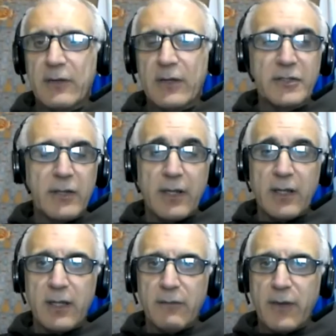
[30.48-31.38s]
you,
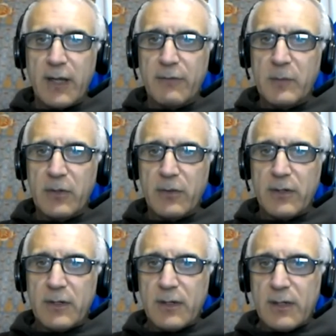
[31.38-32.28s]
A, for having me
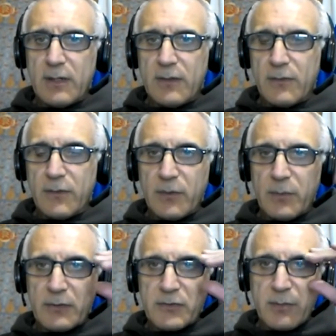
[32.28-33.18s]
on. It's always a
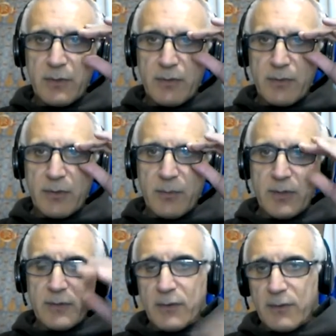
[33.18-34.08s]
pleasure to be on Order
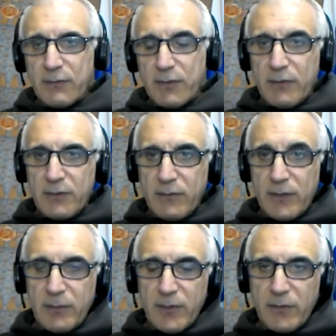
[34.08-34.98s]
Militaris Radio
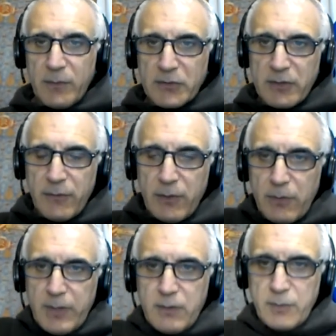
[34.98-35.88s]
TV, but especially for our
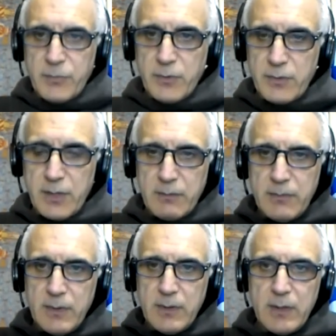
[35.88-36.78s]
weekly program
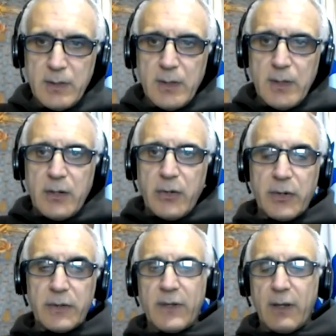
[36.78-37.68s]

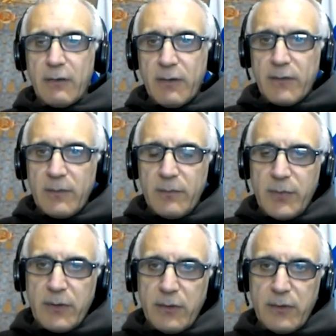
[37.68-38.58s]
on terrorism,
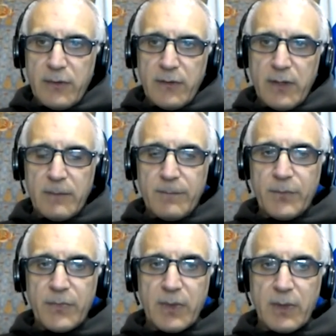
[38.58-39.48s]
because the
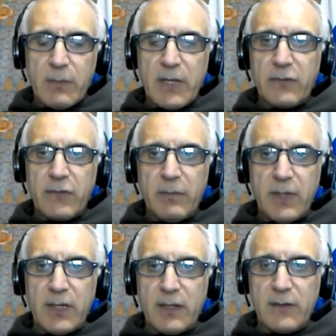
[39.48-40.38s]
mainstream
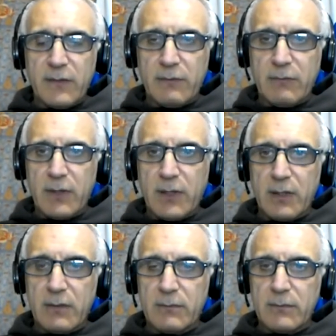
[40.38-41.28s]
media isn't
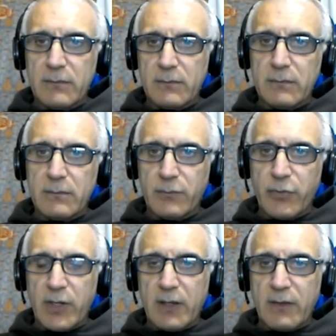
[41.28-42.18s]
really
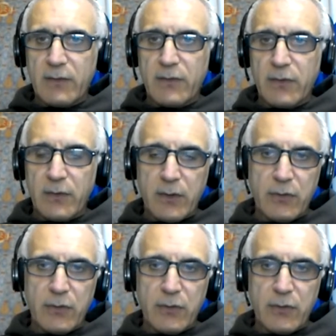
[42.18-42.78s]
bringing this to the